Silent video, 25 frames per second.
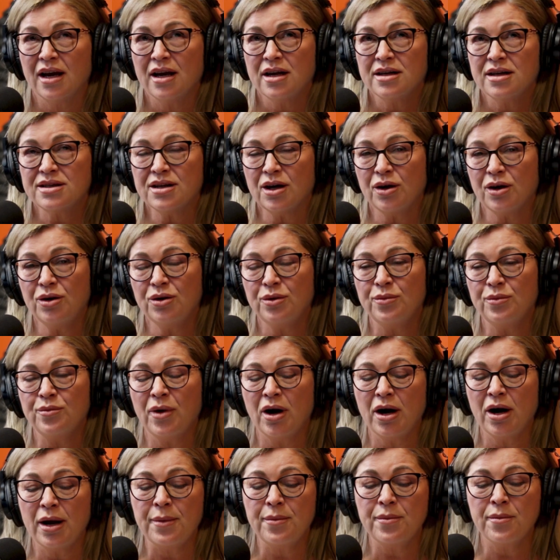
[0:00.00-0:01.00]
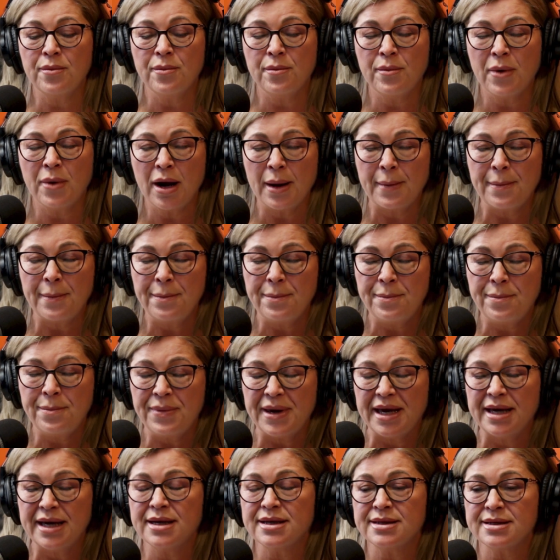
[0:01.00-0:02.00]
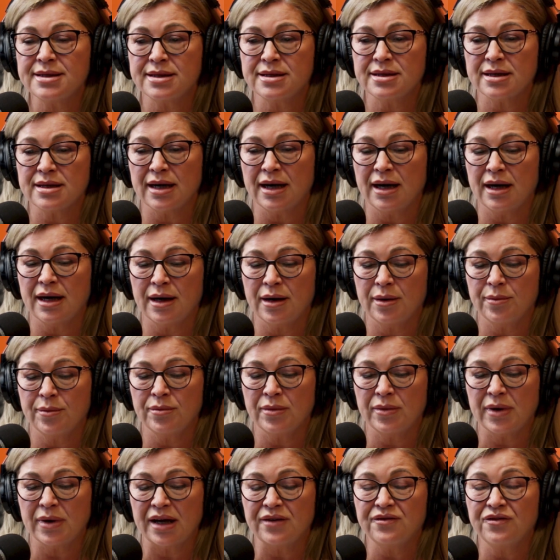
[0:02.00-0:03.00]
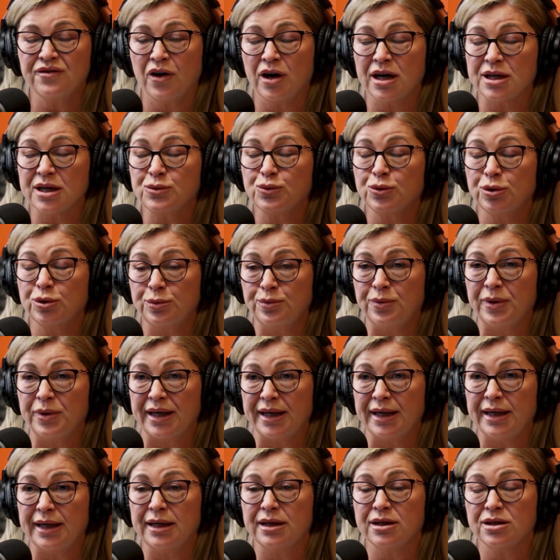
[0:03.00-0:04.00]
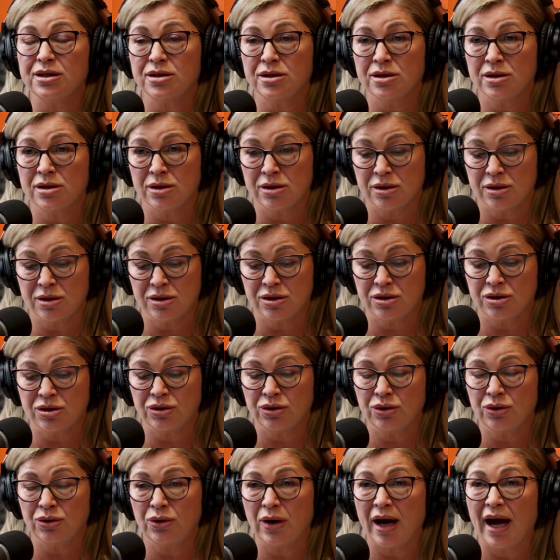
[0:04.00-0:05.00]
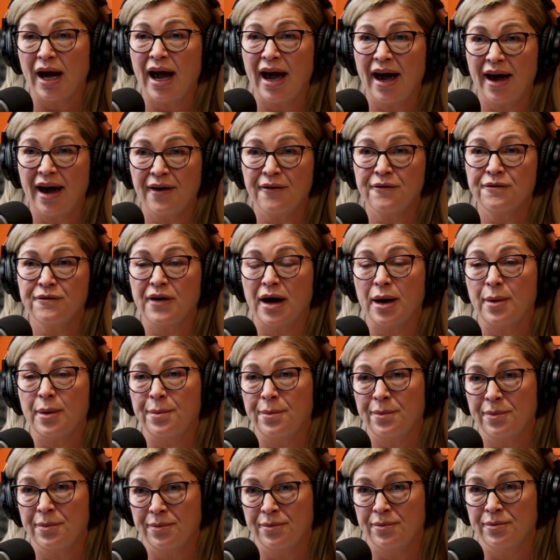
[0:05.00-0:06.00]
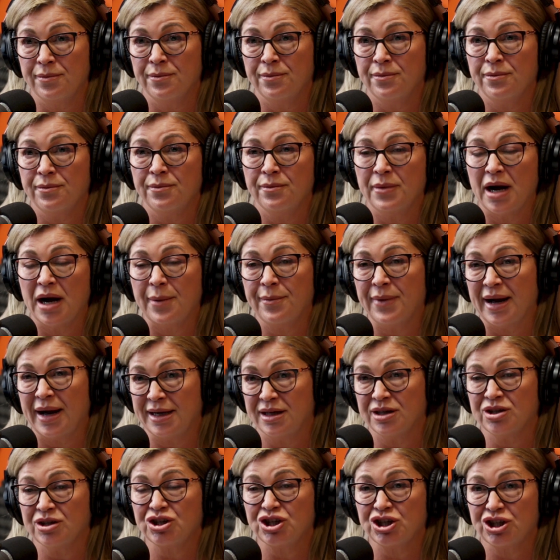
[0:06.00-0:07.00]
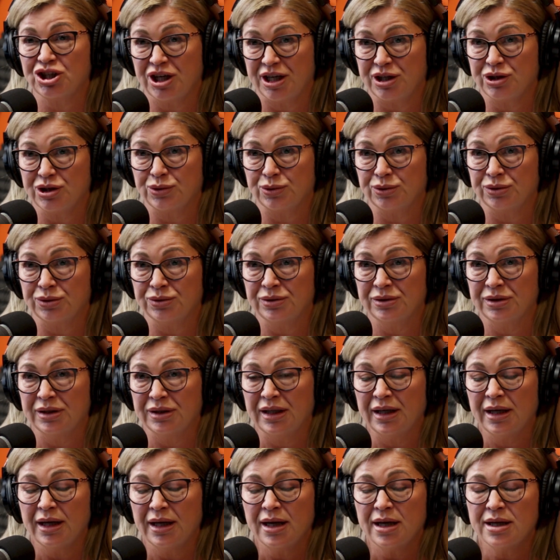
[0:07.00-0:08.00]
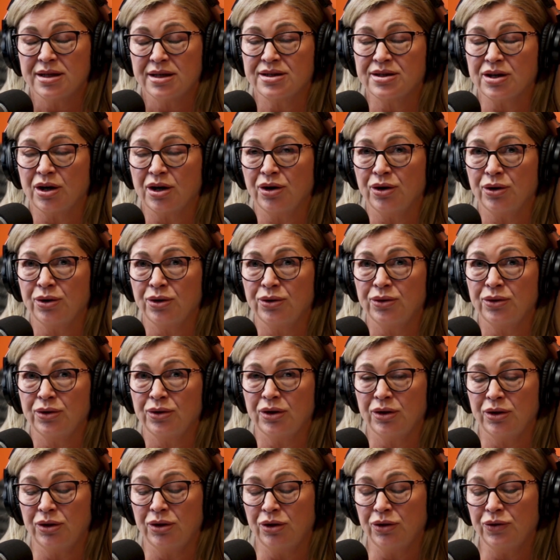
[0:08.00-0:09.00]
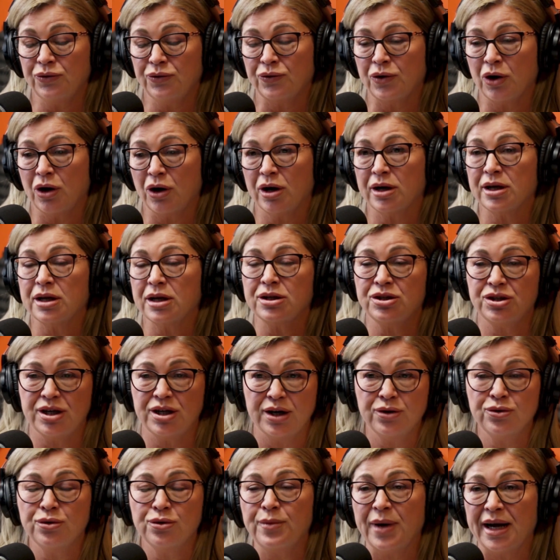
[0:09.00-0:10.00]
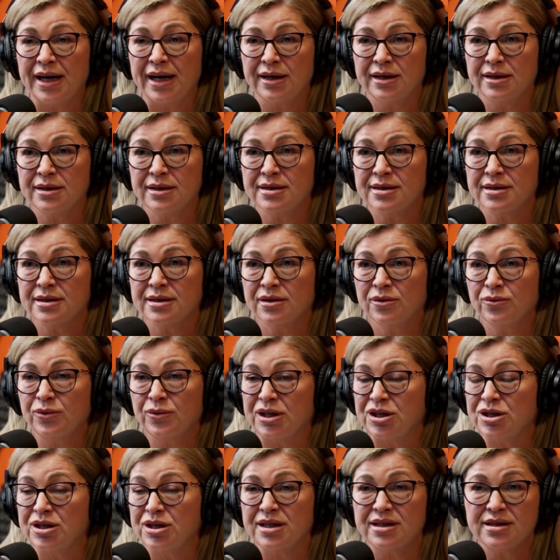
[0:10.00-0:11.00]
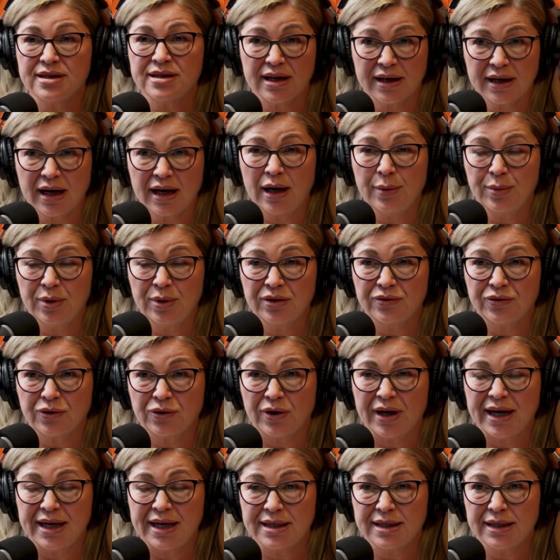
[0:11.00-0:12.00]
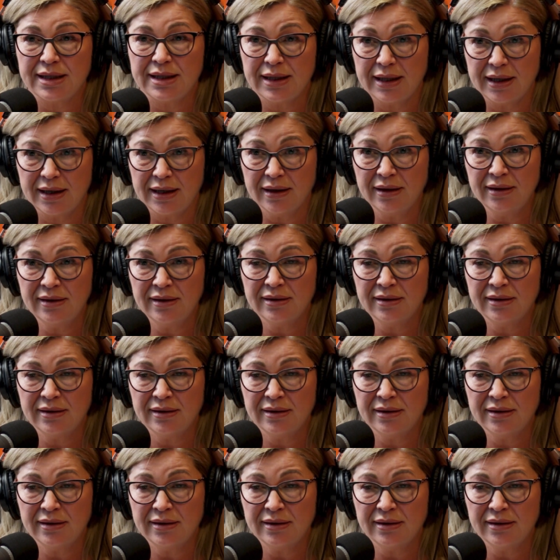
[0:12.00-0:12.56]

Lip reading: So my biggest advice would be to have a maintenance schedule. So you've got general maintenance, which is a couple of grand a year,